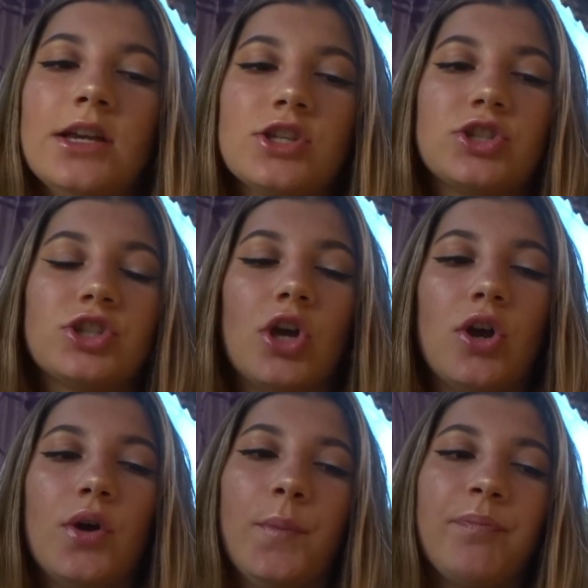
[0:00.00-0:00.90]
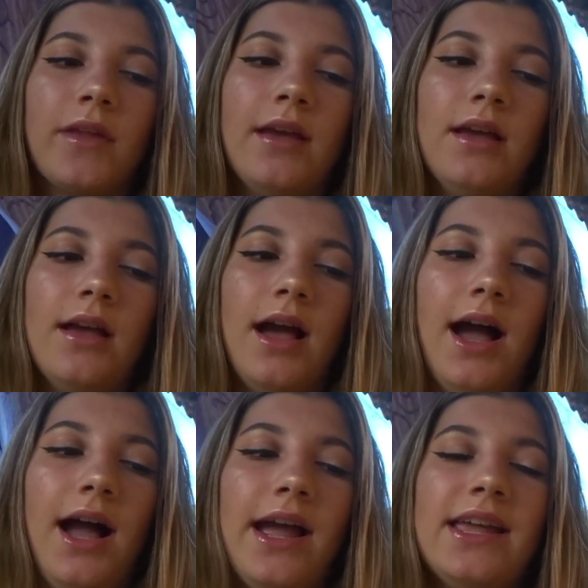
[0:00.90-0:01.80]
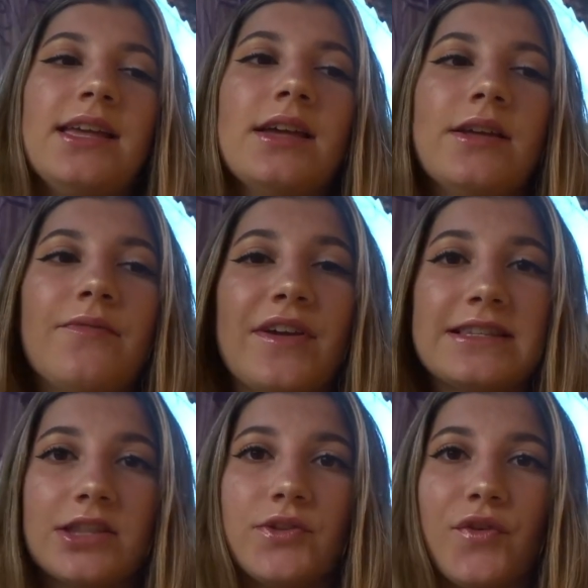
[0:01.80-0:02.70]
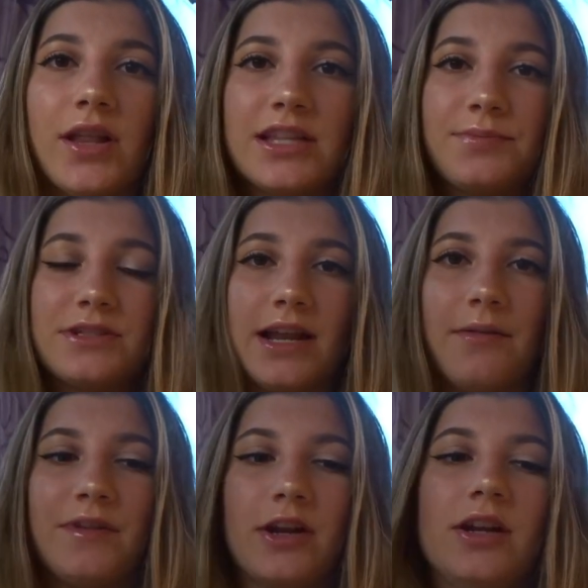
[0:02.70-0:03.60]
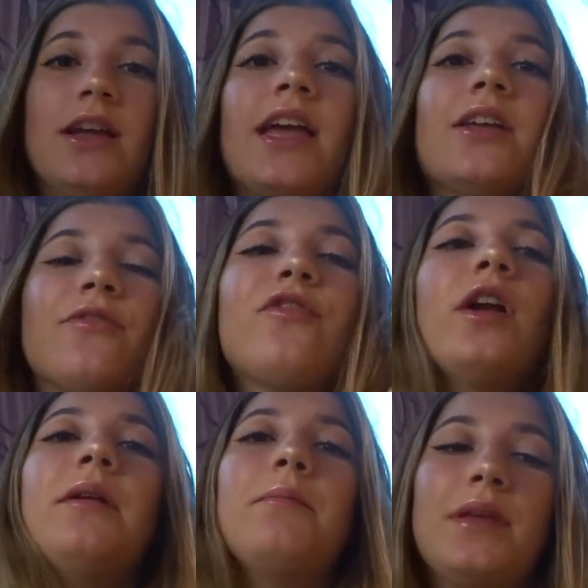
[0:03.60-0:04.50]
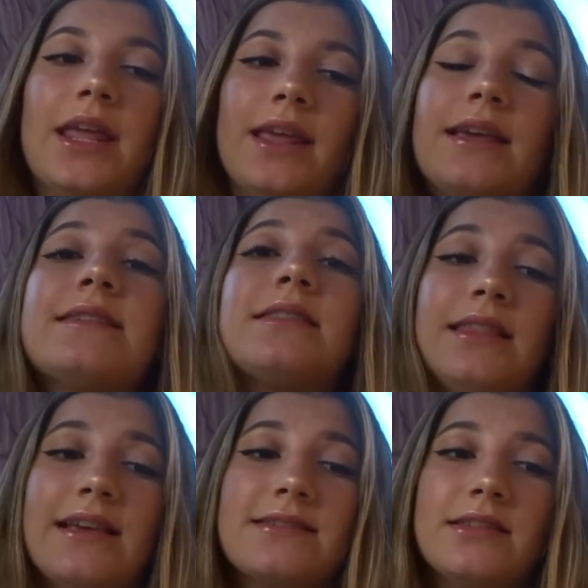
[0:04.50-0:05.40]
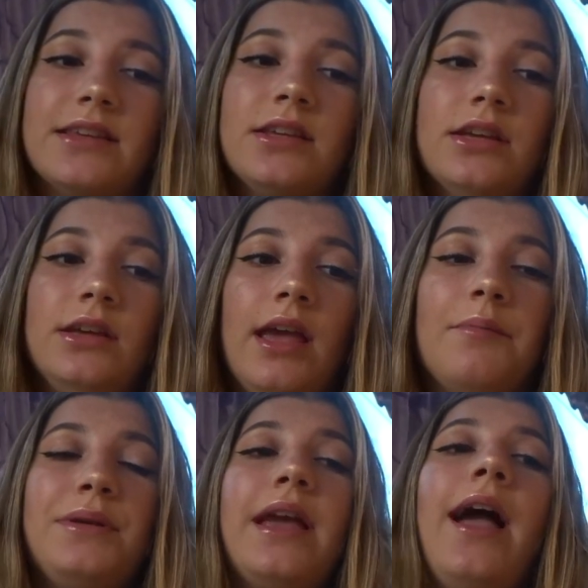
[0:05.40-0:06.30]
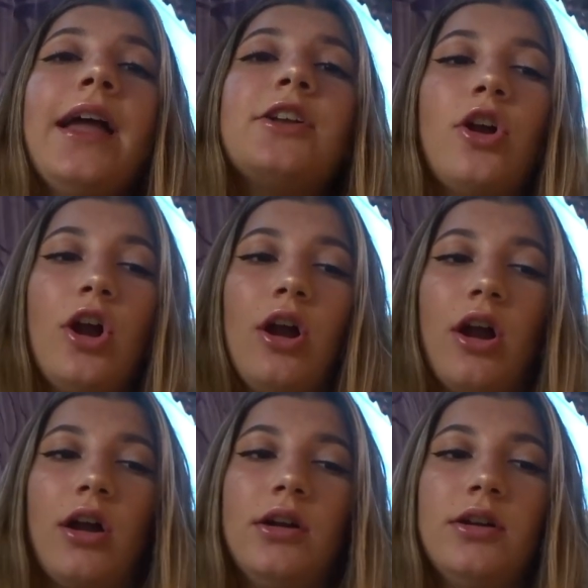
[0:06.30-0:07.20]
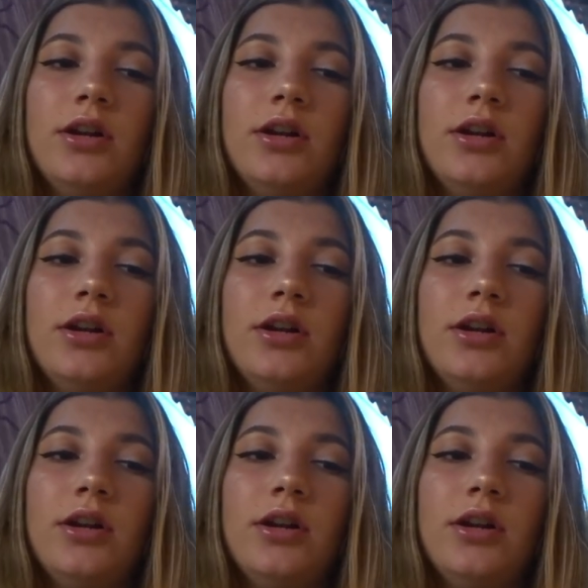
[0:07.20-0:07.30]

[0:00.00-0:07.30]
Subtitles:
So, I am facing the front. Let's pretend I'm here. In front of me is Leslie, and behind her,